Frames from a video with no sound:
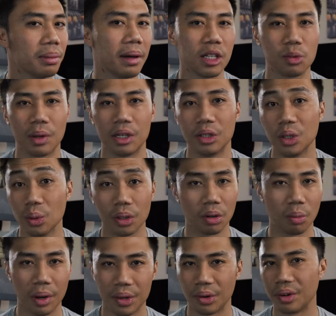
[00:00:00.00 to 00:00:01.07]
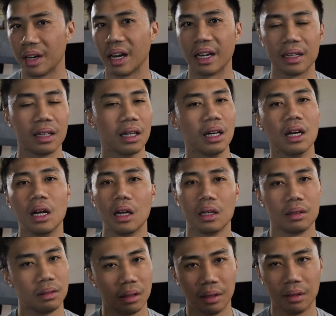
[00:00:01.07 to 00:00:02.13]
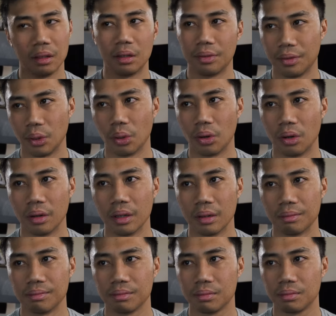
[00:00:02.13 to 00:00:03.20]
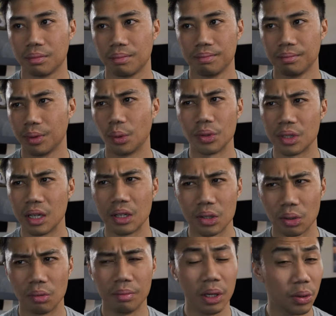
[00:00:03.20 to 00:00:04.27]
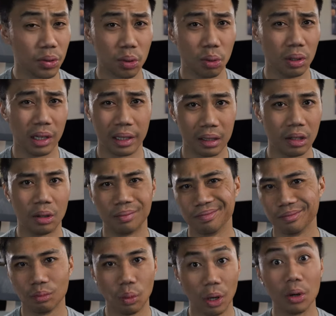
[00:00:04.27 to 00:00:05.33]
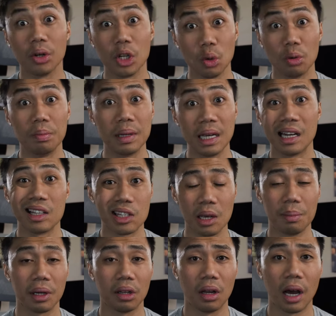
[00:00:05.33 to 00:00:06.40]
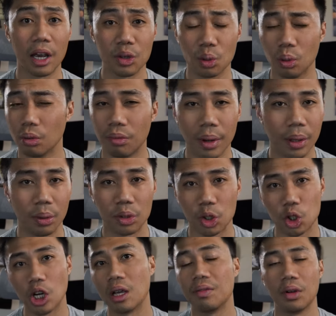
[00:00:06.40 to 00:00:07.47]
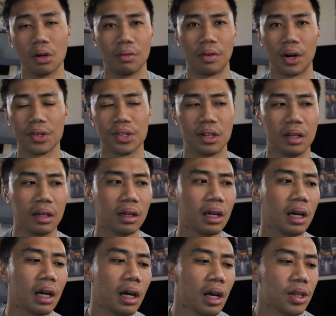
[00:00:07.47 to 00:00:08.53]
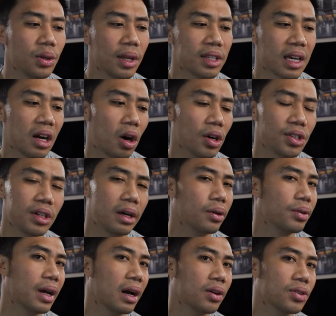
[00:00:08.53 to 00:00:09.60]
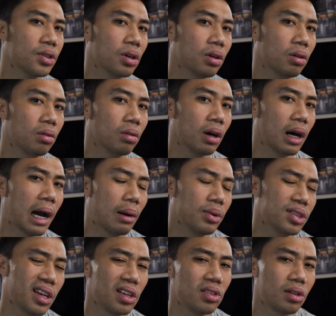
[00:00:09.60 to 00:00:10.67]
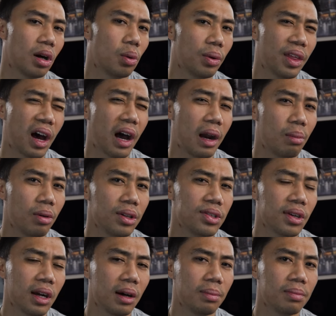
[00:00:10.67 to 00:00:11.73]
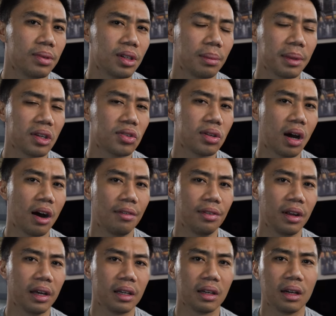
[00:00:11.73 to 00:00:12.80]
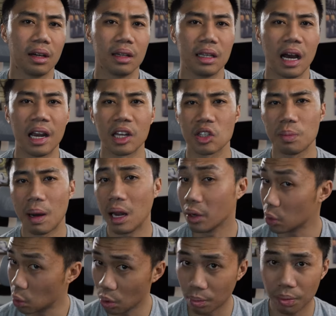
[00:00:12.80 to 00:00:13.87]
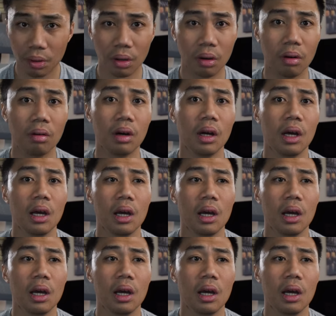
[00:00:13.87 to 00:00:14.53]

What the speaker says: the best way to do it, or whether or not if you're in 13, so middle school, like, you know, where you would be in a typical high school, whether it's JV or varsity. So that's kind of hard to narrow down. So I would say start with a hybrid setup, something soft like Yannick's Polytour Pro